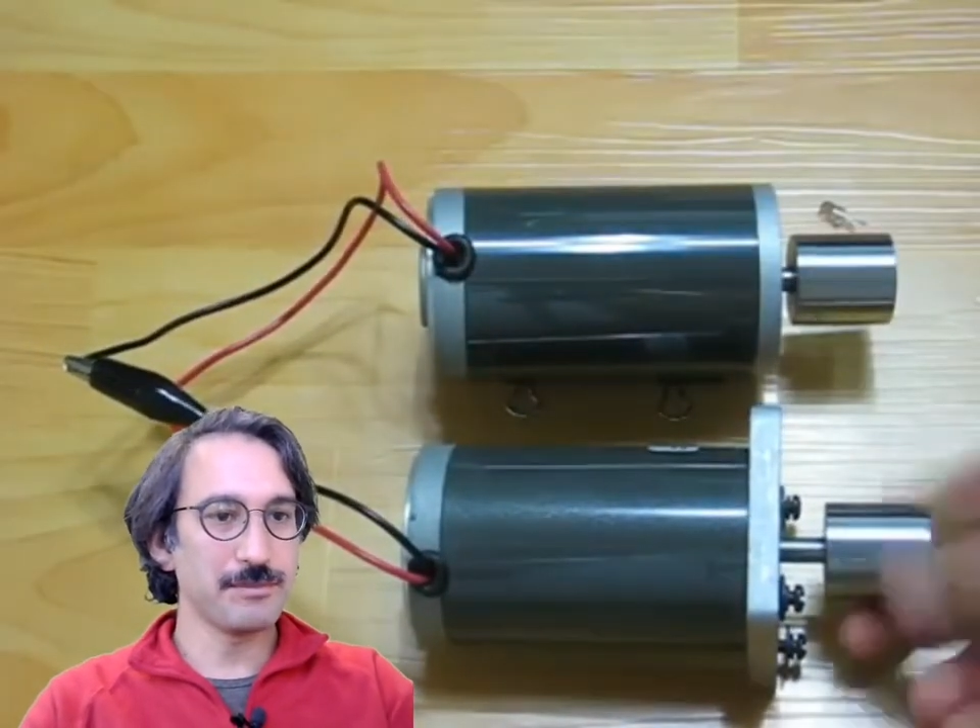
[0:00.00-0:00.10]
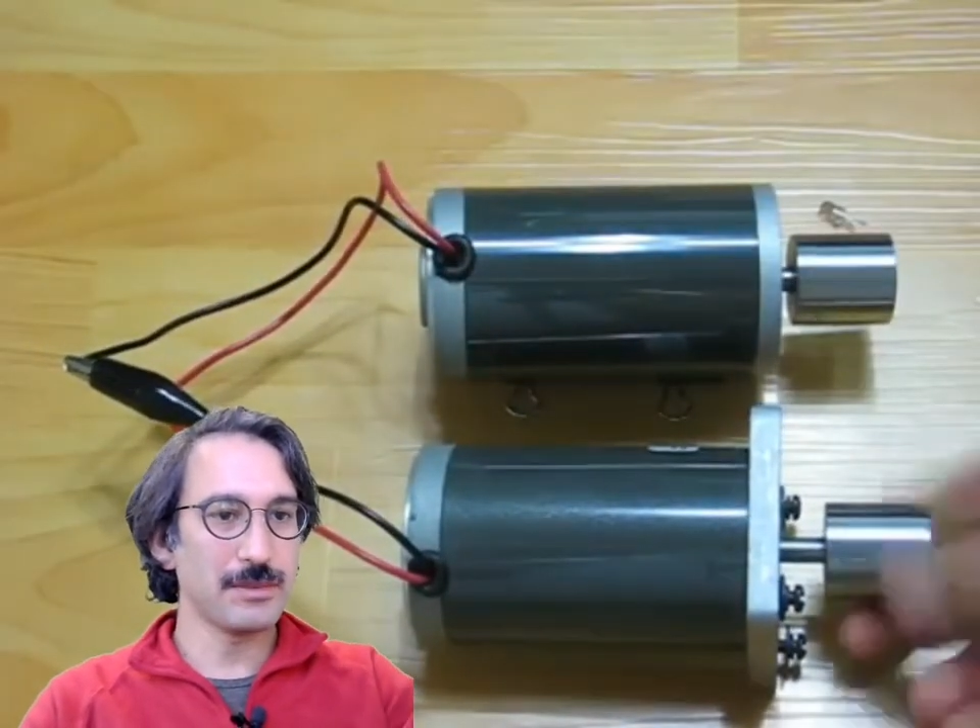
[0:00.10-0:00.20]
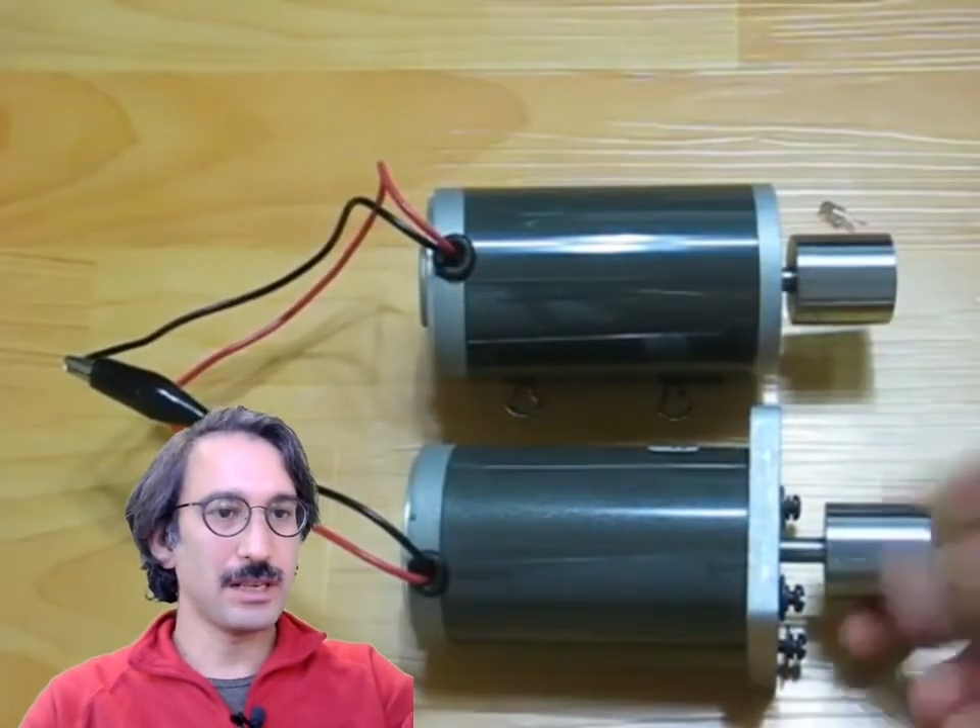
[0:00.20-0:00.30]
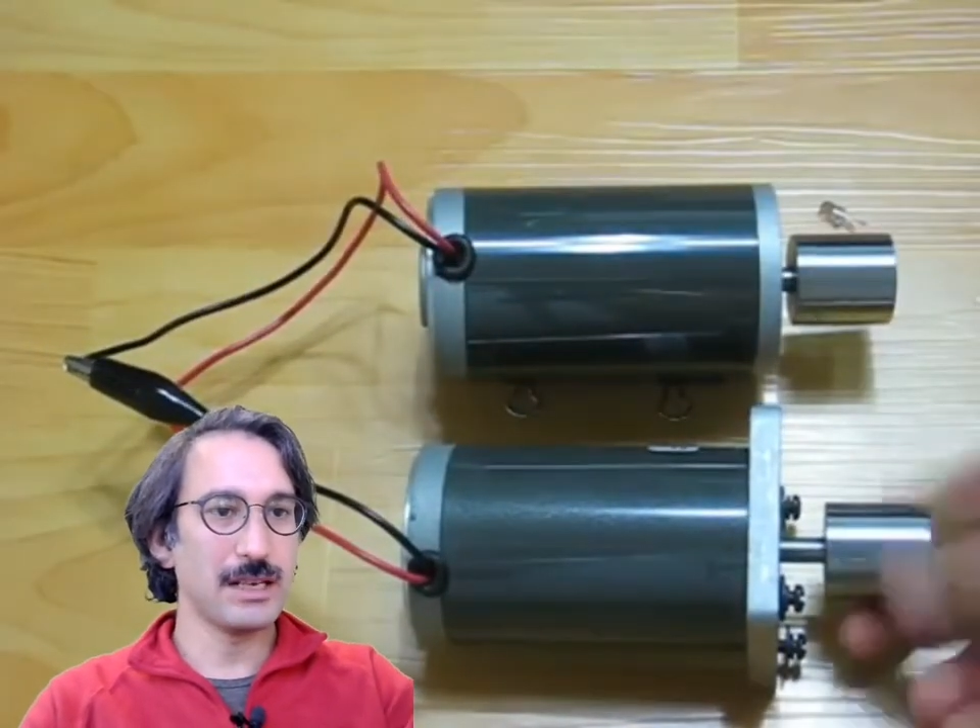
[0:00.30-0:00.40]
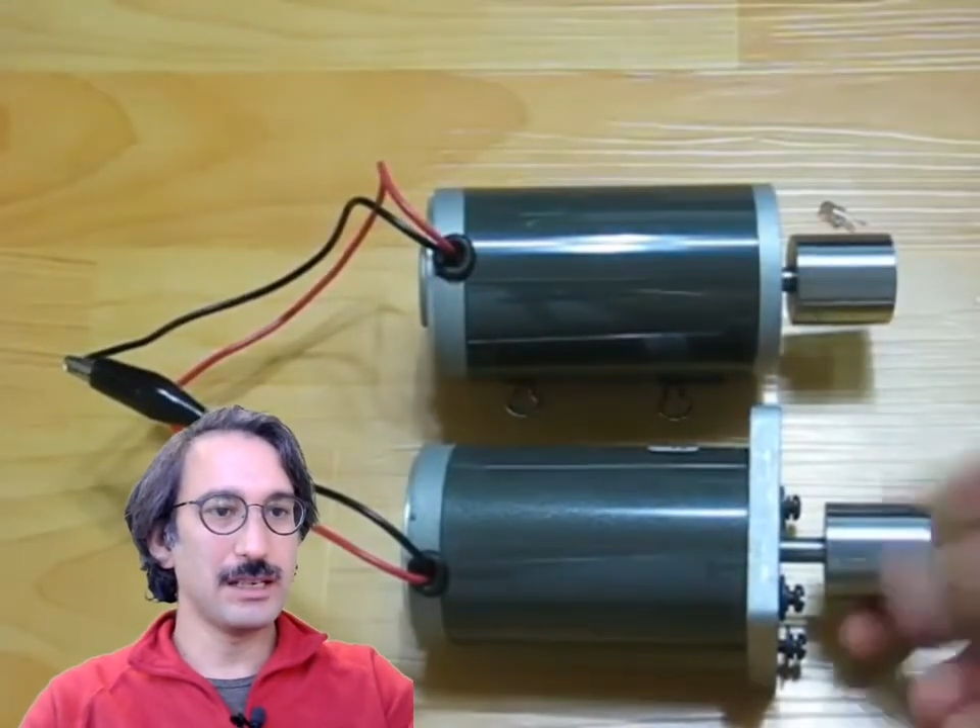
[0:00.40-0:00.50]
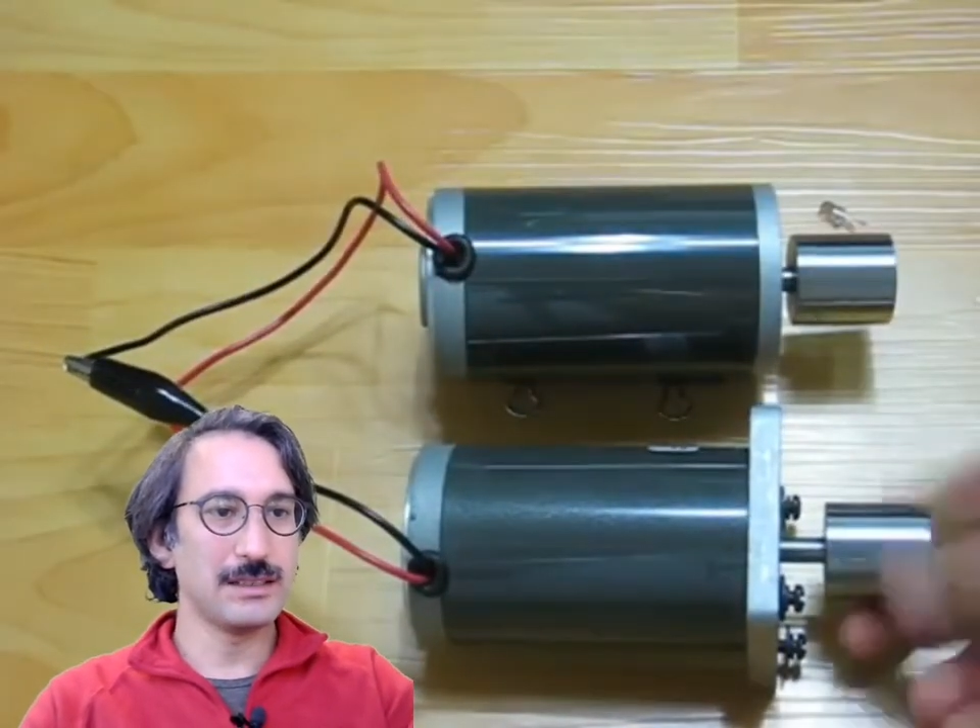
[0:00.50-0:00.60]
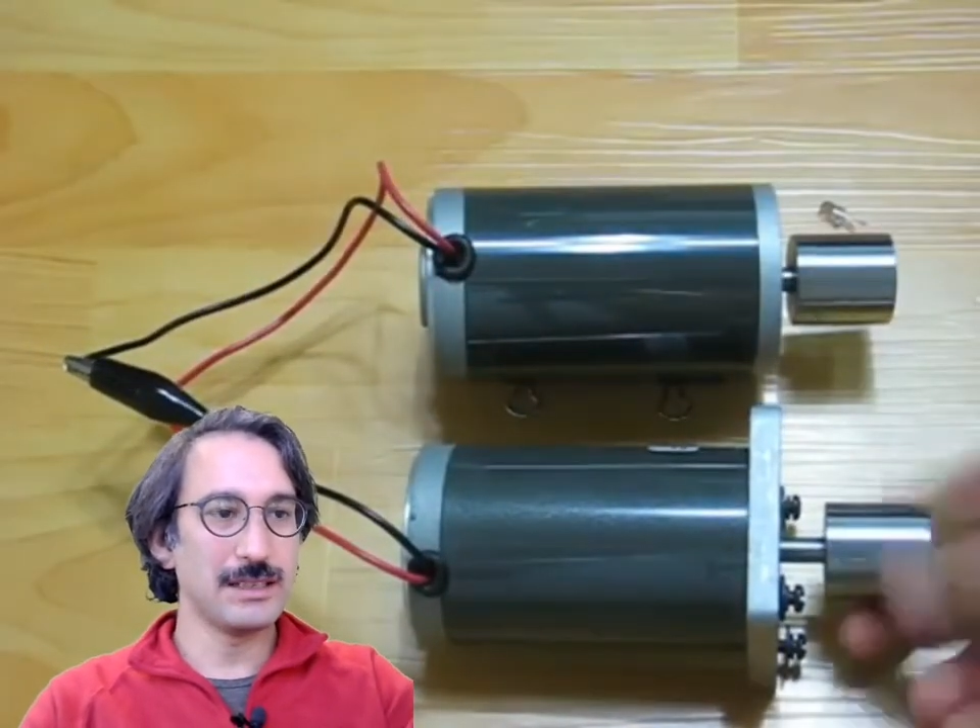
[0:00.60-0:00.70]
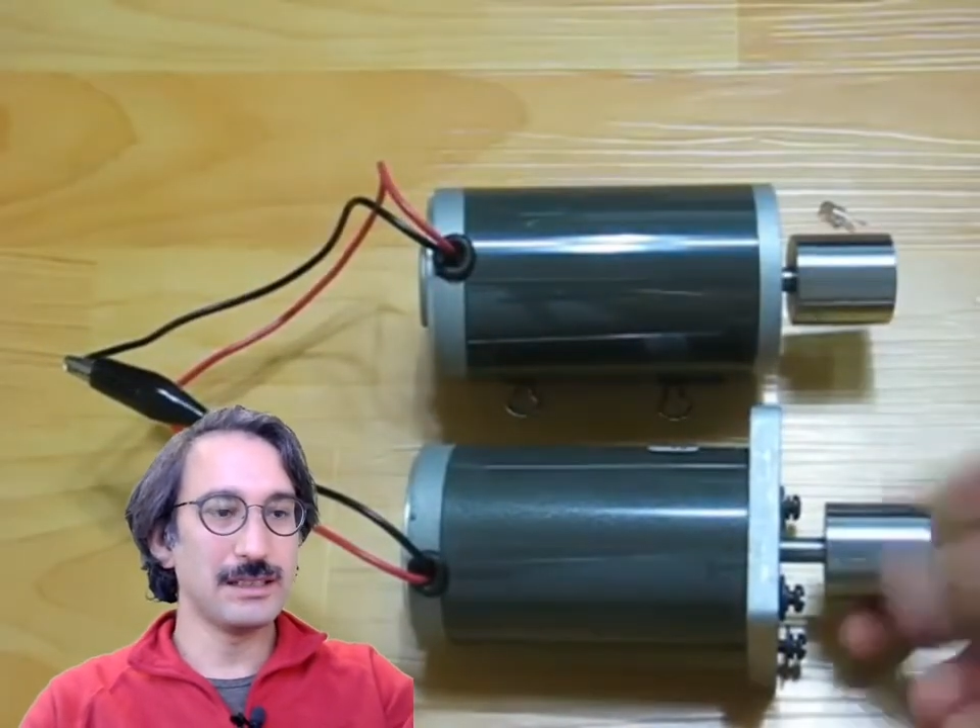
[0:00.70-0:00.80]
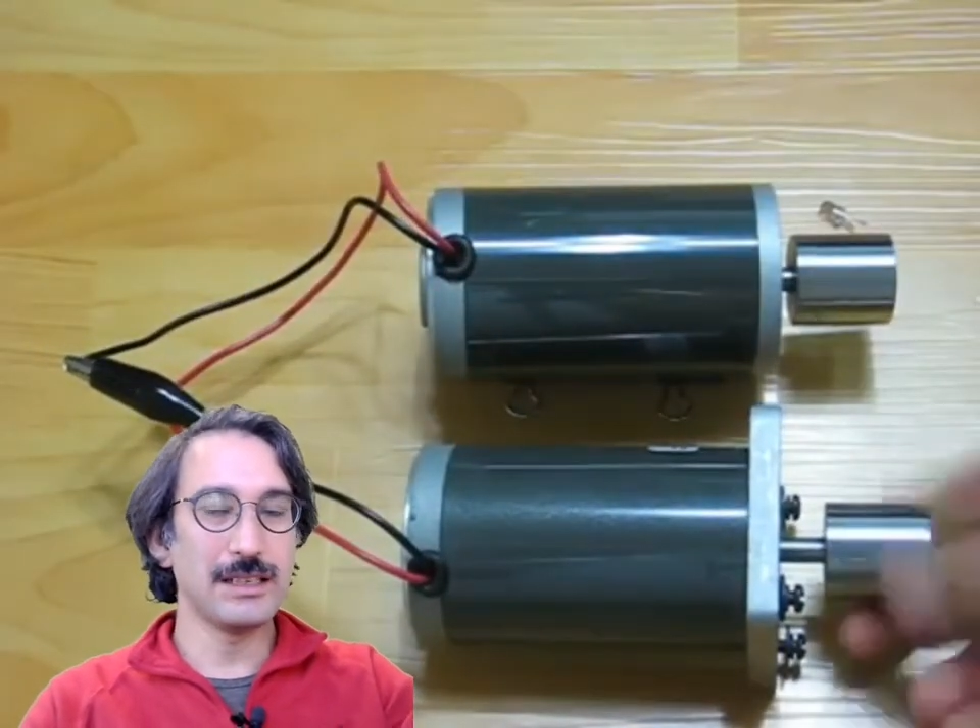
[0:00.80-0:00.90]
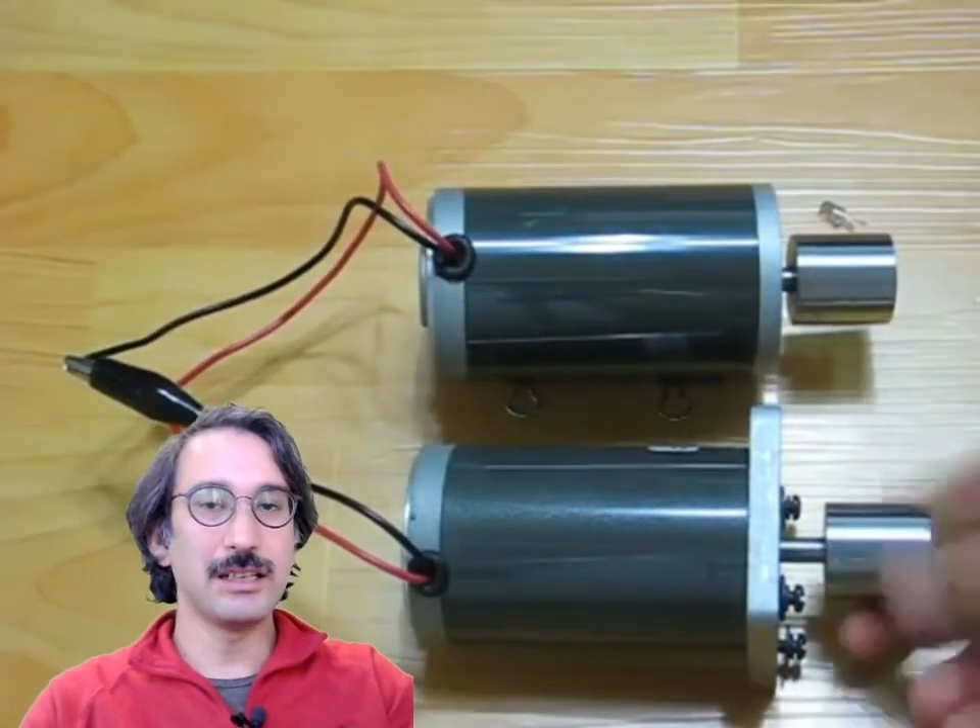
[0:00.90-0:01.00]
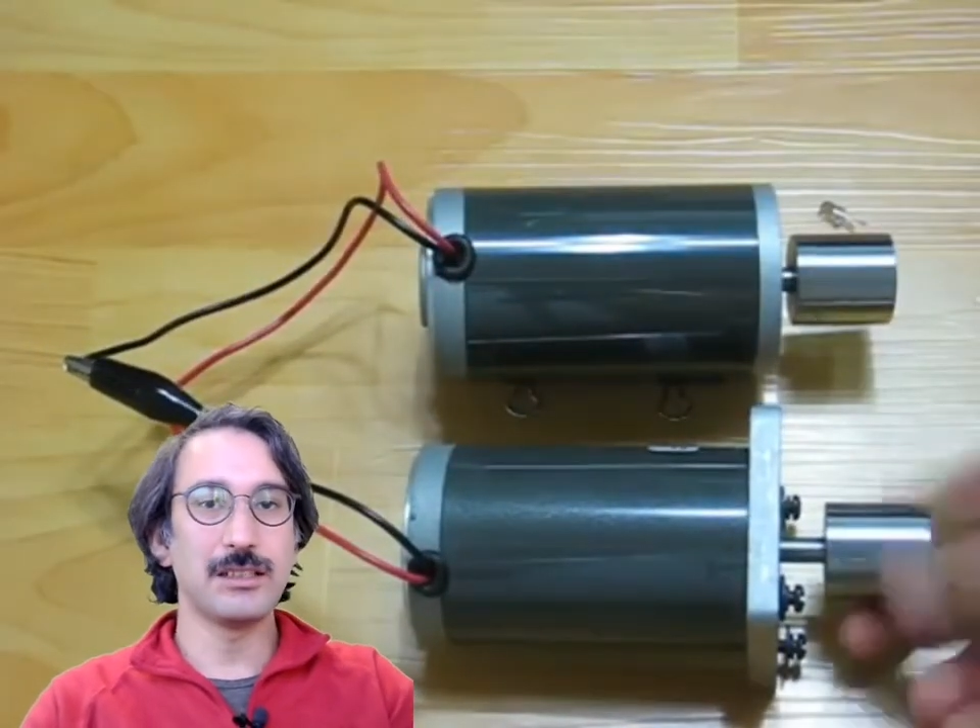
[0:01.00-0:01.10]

and then the other